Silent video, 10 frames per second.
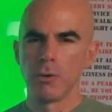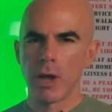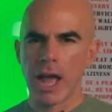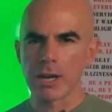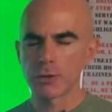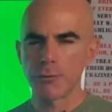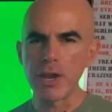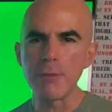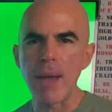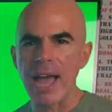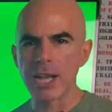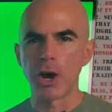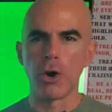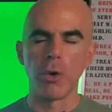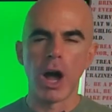How does feedback
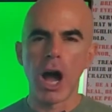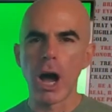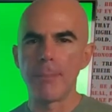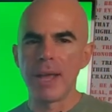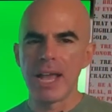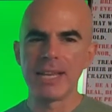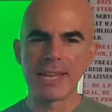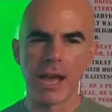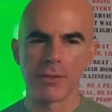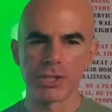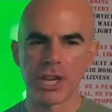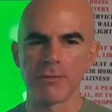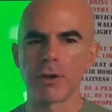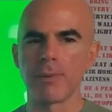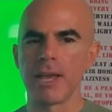go up and down the chain
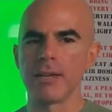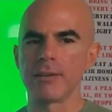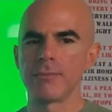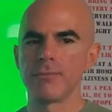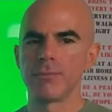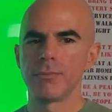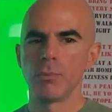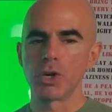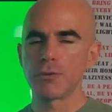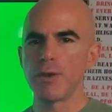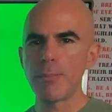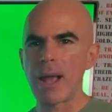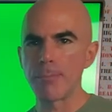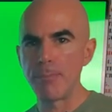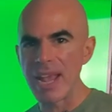of command? What is
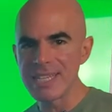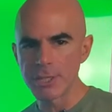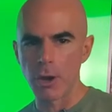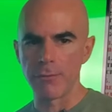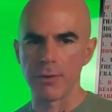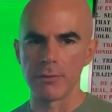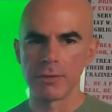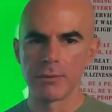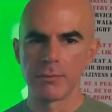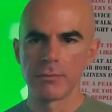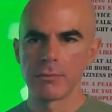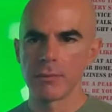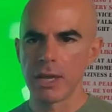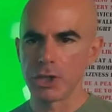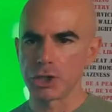feedback based off of?
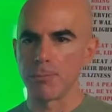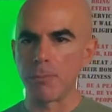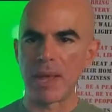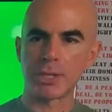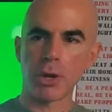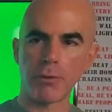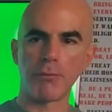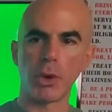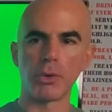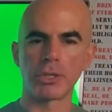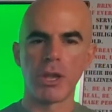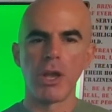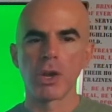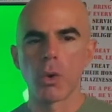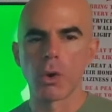And it should be based off of those
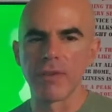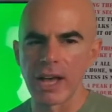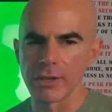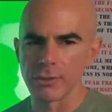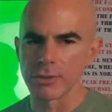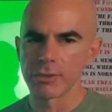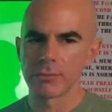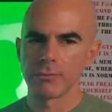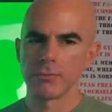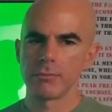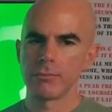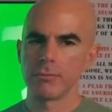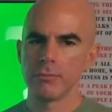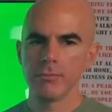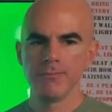core values.
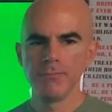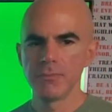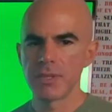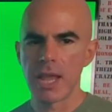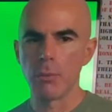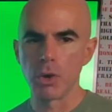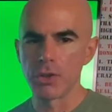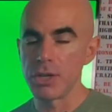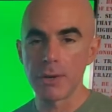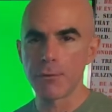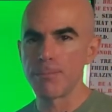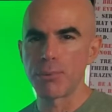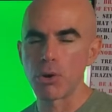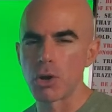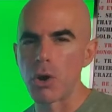And what are the different
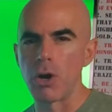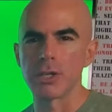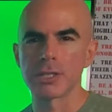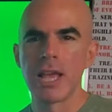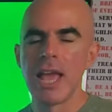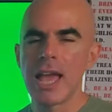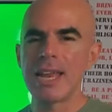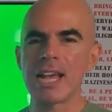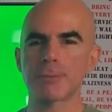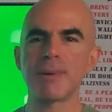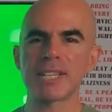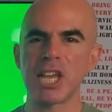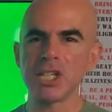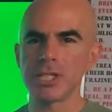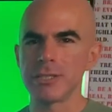protocols and
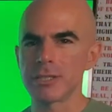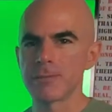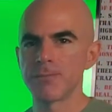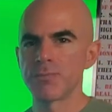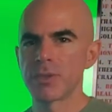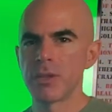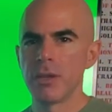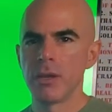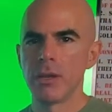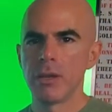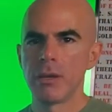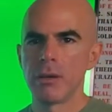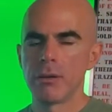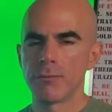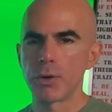expectations
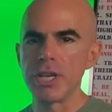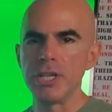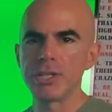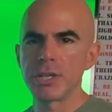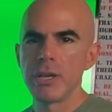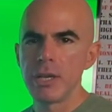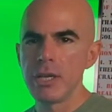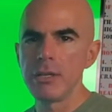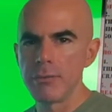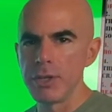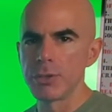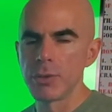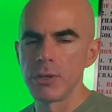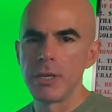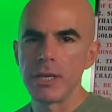for each
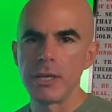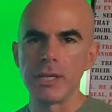individual in